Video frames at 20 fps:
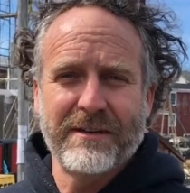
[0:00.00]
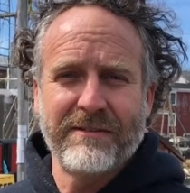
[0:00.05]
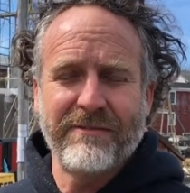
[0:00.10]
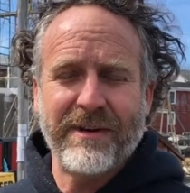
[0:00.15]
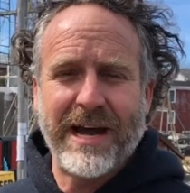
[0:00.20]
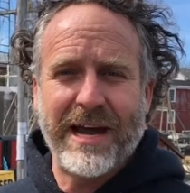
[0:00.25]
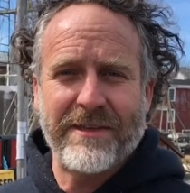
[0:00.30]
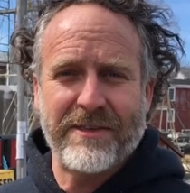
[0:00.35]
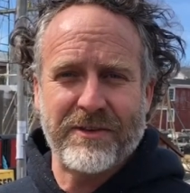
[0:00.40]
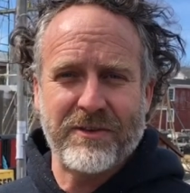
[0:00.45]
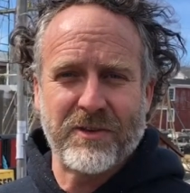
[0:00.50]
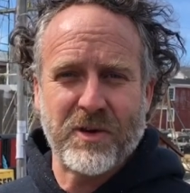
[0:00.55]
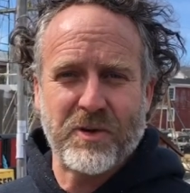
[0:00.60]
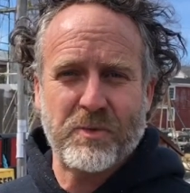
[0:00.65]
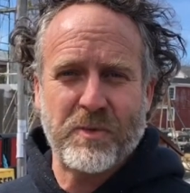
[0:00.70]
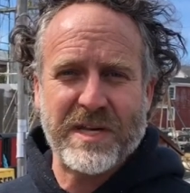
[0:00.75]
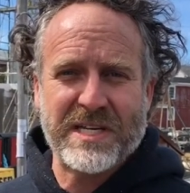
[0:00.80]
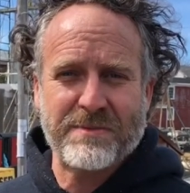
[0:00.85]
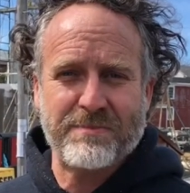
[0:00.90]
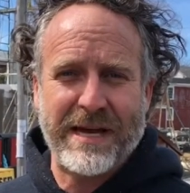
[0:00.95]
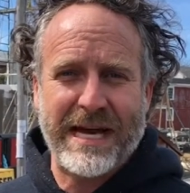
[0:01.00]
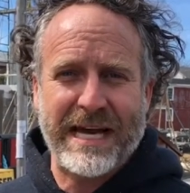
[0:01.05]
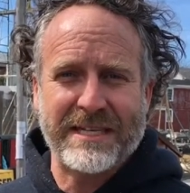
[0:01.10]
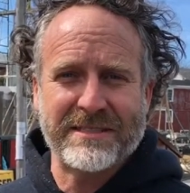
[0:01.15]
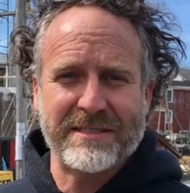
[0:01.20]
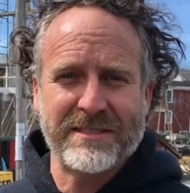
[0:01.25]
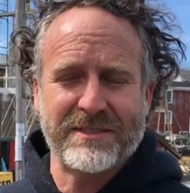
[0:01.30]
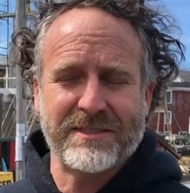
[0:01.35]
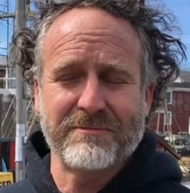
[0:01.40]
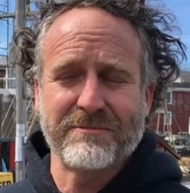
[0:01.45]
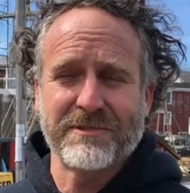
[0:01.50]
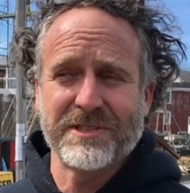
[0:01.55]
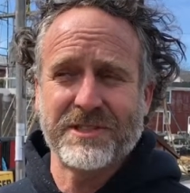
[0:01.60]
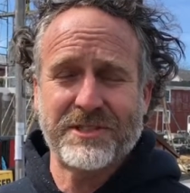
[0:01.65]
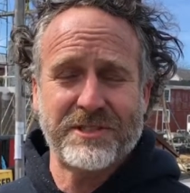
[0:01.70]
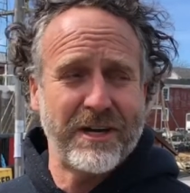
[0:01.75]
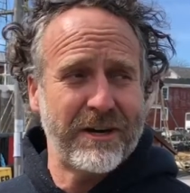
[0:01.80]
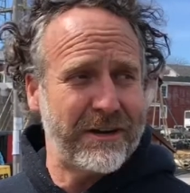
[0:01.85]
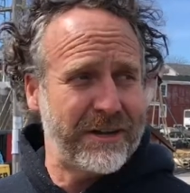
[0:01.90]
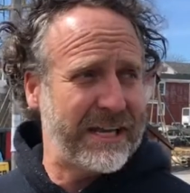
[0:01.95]
via the Northwest Passage and we're
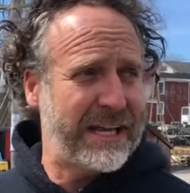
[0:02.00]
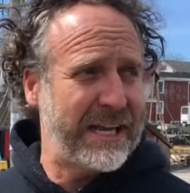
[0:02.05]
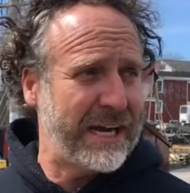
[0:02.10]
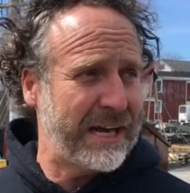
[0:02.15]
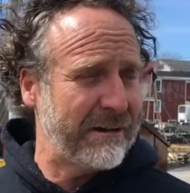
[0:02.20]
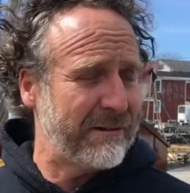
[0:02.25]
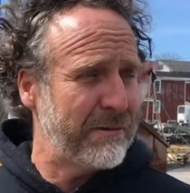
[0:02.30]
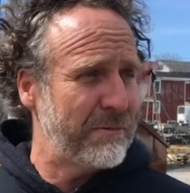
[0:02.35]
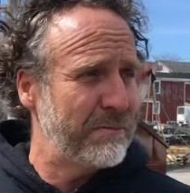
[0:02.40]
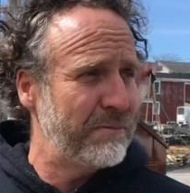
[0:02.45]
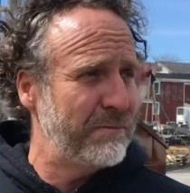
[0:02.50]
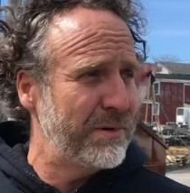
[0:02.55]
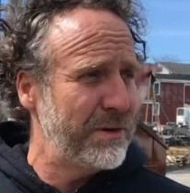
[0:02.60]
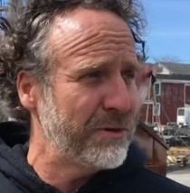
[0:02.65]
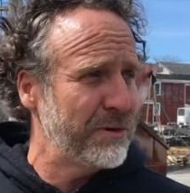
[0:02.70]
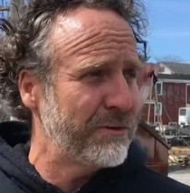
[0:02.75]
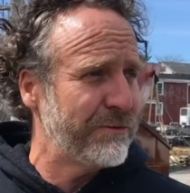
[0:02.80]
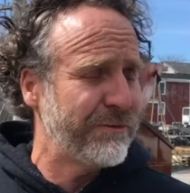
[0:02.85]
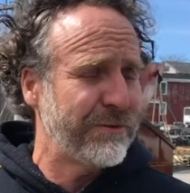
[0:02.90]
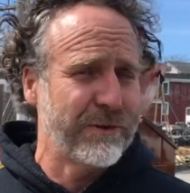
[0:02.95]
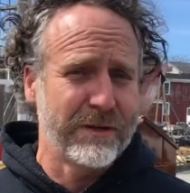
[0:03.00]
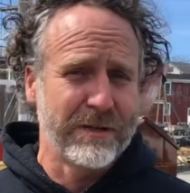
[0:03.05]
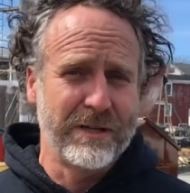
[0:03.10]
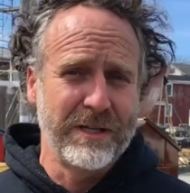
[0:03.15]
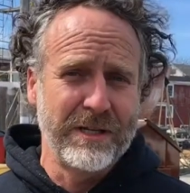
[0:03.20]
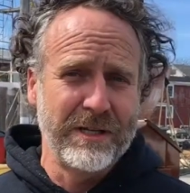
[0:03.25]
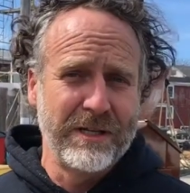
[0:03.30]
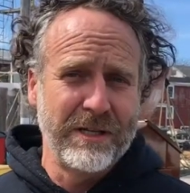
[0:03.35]
starting here in beautiful